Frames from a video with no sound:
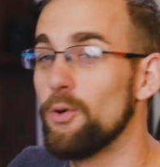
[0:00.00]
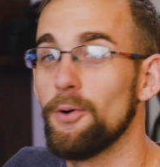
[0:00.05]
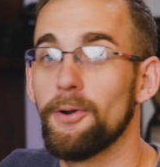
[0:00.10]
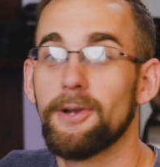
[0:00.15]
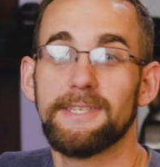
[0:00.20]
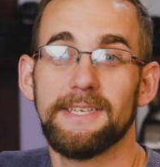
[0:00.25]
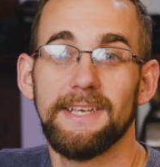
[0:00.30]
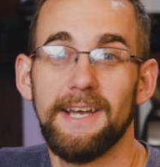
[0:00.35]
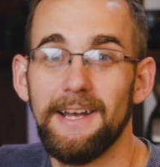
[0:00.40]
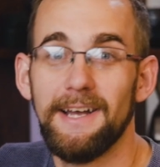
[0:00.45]

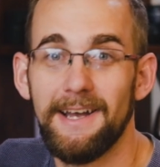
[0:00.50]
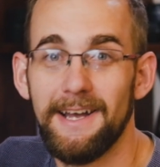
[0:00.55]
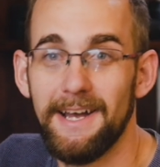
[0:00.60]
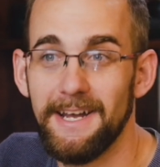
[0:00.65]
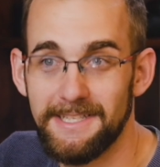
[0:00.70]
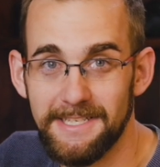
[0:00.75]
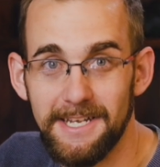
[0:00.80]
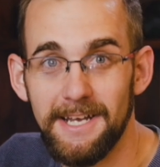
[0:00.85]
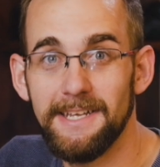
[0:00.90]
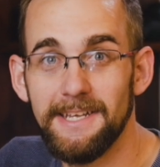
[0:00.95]
works
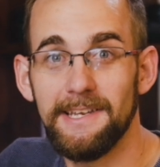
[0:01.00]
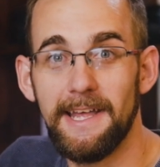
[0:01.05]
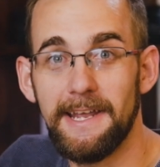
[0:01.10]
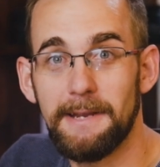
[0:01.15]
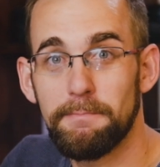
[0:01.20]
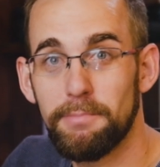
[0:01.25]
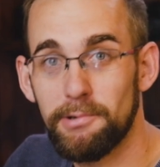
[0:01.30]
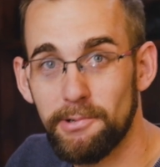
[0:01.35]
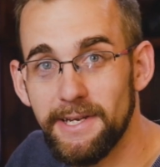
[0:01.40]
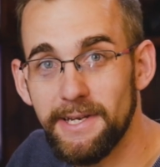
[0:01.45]
a ton
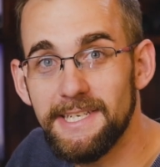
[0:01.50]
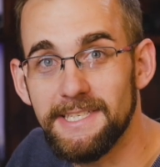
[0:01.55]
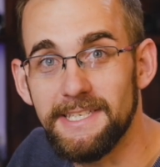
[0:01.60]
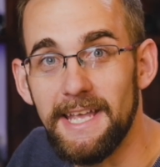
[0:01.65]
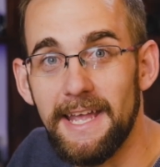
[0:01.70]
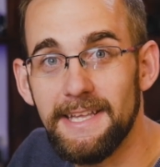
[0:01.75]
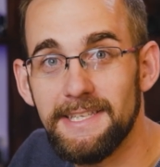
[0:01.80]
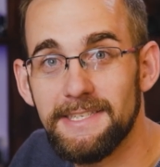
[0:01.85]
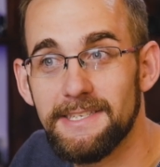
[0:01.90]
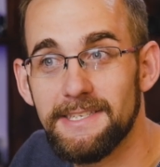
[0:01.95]
like
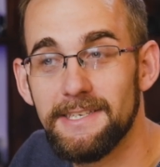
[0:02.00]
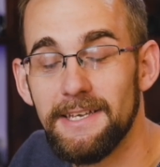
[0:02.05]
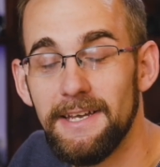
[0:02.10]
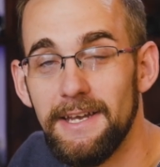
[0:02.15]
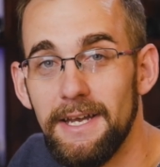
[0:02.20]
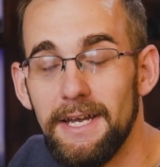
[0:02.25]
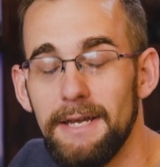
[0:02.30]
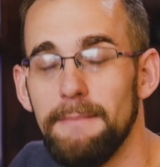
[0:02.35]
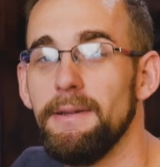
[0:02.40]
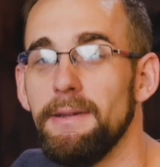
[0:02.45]

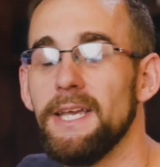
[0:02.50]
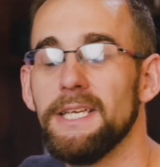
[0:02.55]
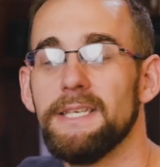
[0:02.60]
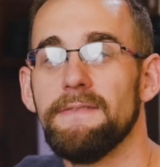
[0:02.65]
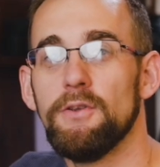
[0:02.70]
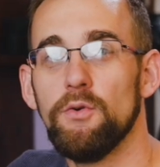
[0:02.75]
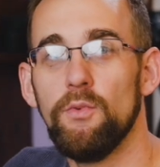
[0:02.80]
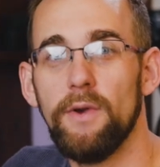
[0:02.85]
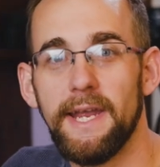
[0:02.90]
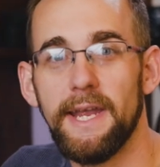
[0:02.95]
presets because
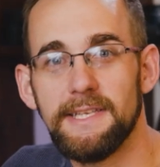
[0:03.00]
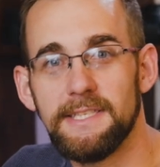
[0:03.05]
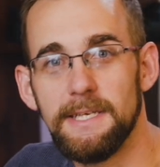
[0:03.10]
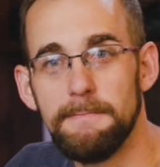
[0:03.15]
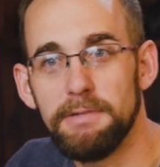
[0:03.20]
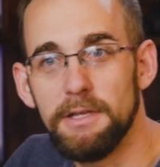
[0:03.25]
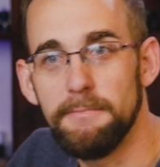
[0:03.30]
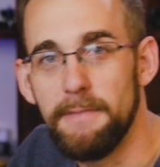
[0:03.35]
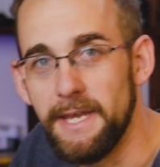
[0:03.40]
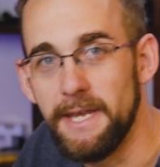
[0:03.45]
of the way it's
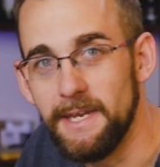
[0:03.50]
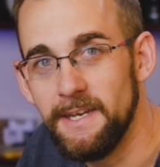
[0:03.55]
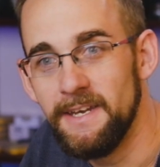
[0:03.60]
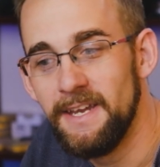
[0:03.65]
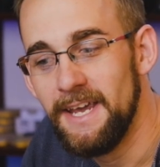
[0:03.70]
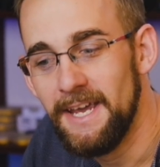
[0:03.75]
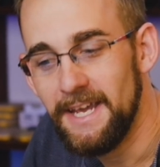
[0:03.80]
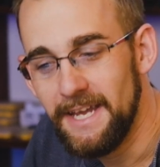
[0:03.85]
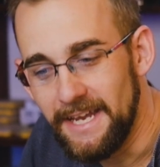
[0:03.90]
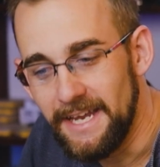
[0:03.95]
implemented
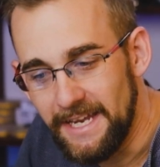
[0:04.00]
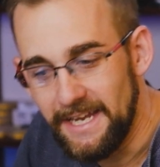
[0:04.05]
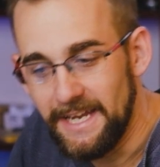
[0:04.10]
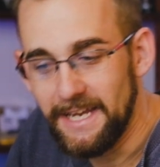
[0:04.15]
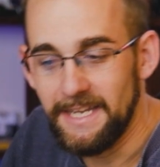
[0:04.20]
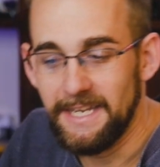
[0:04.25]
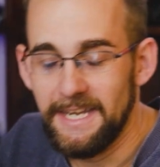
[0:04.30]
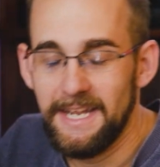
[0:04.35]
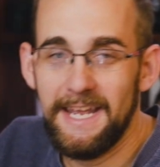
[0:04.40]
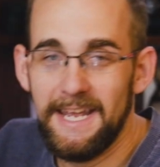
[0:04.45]

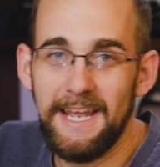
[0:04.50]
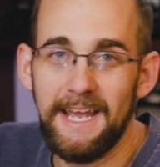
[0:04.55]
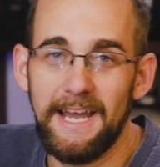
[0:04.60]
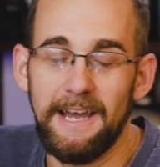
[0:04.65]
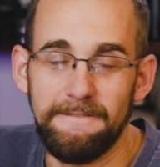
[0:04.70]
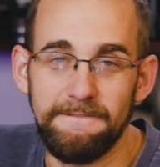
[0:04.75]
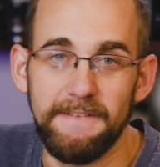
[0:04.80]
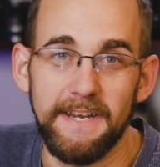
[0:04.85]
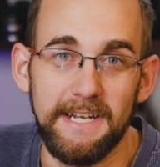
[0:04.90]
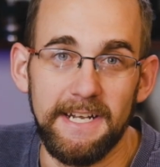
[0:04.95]
in
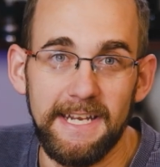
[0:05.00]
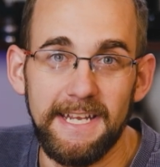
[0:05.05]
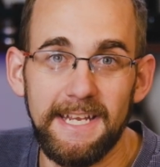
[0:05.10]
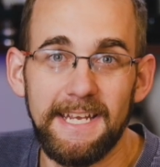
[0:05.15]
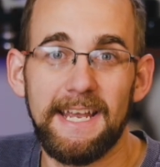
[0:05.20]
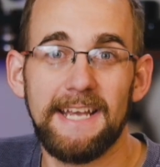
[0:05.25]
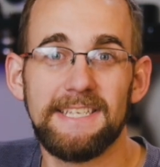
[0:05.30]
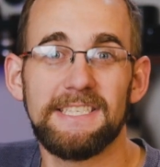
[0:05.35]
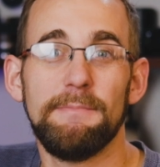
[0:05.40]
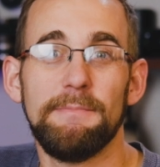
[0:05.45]
Affinity.
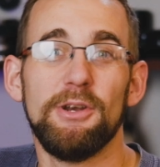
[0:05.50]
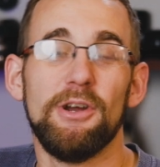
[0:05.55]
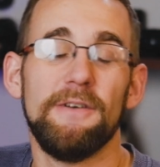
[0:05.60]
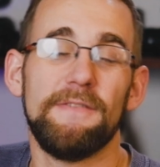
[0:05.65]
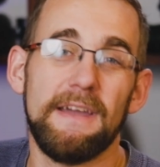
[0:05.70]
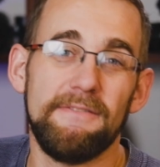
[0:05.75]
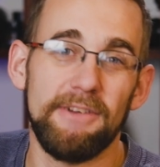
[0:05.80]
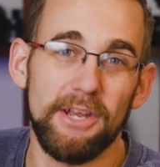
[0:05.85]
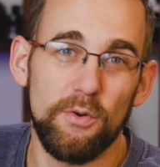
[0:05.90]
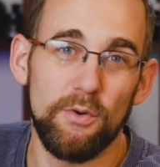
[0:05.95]
Guys, let me know
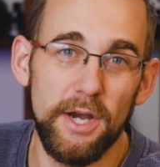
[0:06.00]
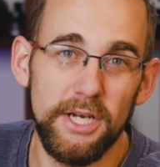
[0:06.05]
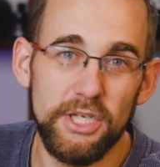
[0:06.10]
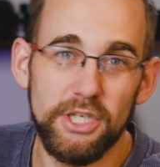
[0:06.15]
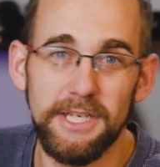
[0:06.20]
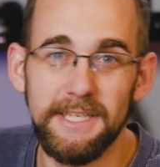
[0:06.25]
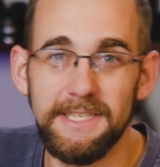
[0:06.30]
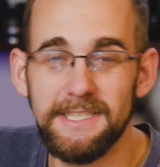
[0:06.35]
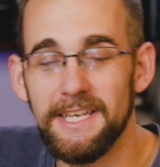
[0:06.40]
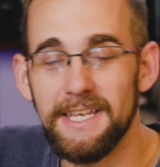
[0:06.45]
if you have any
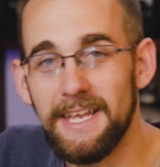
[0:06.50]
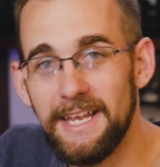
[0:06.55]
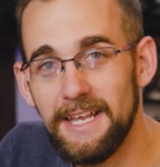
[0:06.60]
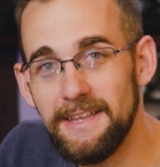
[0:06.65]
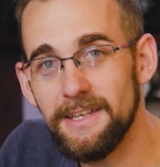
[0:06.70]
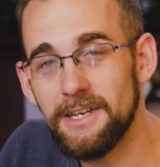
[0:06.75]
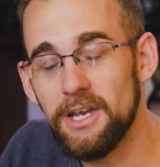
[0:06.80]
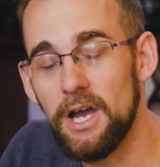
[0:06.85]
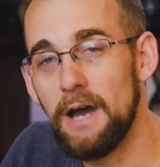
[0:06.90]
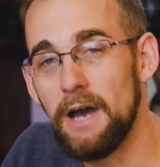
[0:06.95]
questions
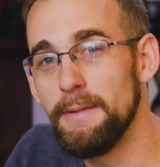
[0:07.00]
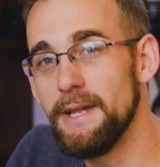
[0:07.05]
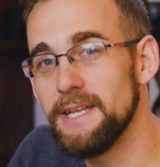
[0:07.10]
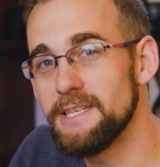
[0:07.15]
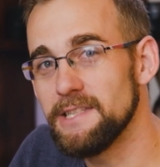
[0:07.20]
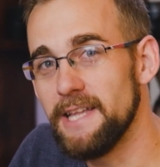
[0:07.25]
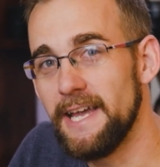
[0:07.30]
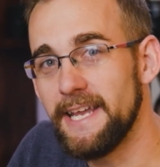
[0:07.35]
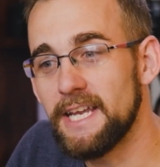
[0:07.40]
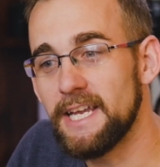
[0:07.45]
in the
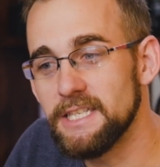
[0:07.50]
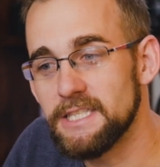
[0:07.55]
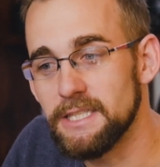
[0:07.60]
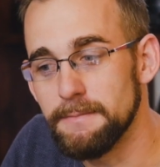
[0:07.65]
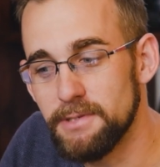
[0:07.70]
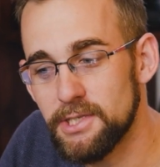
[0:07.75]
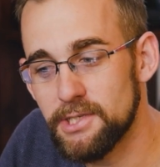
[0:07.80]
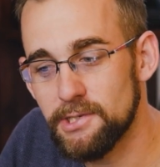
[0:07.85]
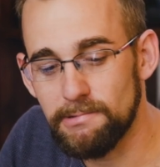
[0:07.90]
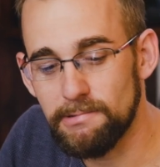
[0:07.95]
comments. Like and
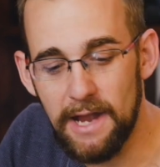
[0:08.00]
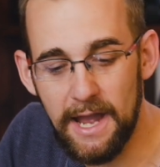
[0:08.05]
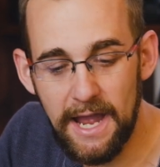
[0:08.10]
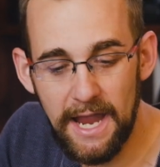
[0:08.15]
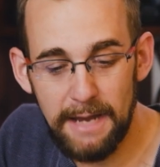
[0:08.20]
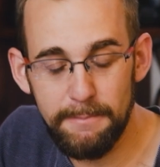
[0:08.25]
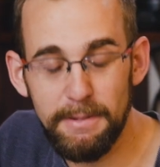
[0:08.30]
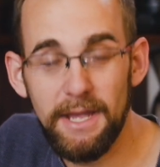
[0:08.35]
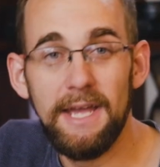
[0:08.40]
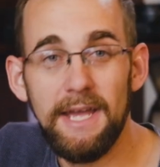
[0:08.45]

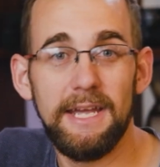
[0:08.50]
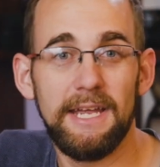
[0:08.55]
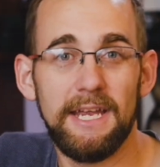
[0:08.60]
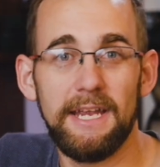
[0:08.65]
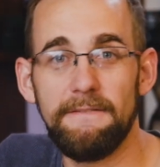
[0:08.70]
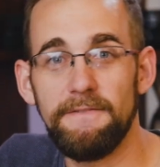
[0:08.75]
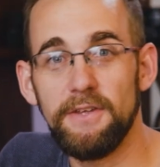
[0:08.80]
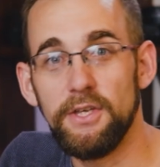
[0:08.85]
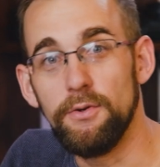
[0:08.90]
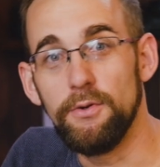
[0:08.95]
subscribe
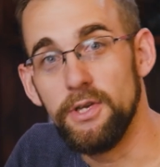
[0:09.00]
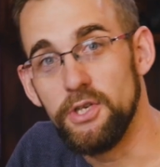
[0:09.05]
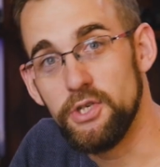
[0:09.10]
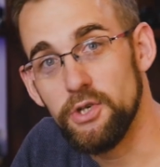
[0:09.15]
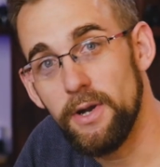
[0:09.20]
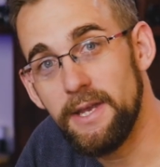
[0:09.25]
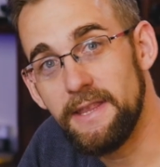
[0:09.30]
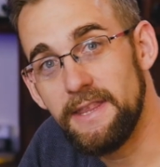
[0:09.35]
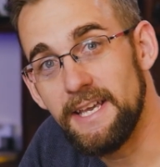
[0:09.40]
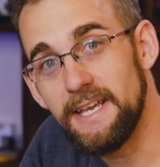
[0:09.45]
if you
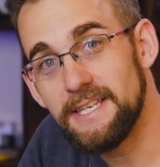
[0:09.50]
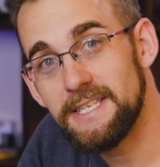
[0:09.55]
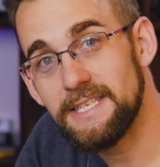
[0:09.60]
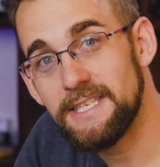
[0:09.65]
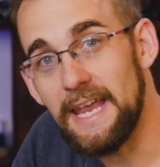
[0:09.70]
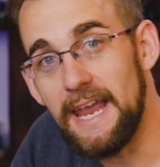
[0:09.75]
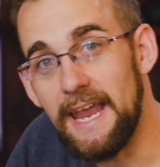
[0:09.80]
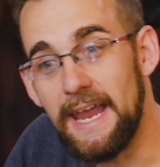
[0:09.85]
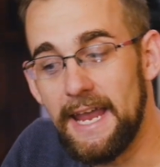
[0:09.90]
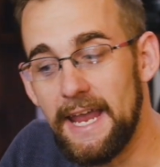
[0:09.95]
enjoyed
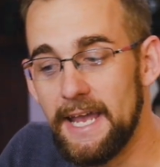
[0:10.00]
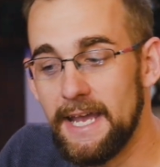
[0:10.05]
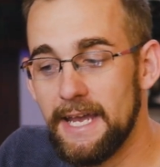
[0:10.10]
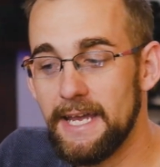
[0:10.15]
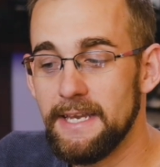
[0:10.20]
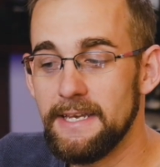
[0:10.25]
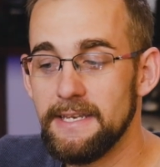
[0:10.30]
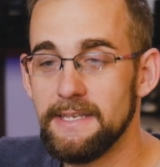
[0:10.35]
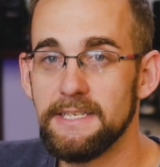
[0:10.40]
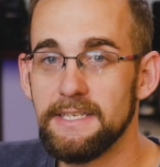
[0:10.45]
this.
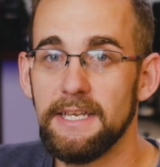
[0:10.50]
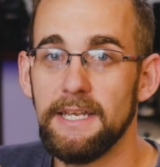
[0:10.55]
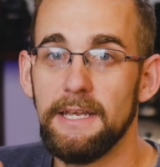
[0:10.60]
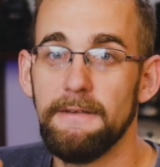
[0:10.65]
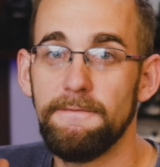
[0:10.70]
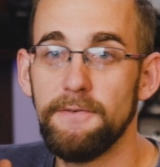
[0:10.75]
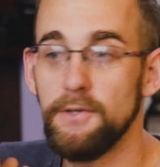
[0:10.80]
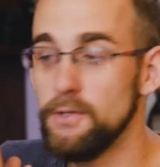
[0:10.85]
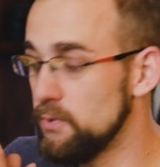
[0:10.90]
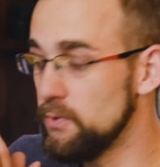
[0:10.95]
And
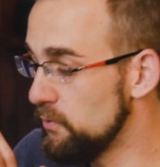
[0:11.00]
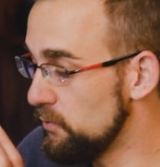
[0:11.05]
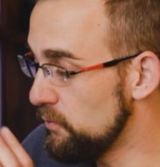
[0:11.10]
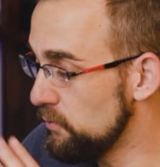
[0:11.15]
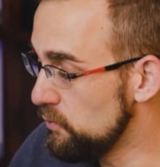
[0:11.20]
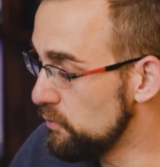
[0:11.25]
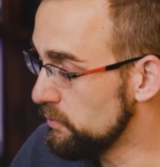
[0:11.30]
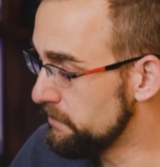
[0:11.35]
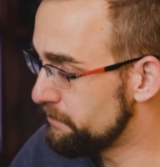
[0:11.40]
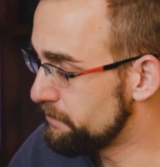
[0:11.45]
if
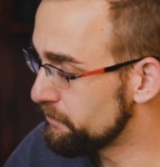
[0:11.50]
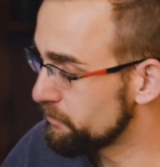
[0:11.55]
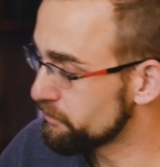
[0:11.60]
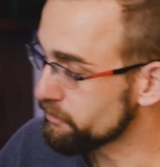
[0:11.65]
you,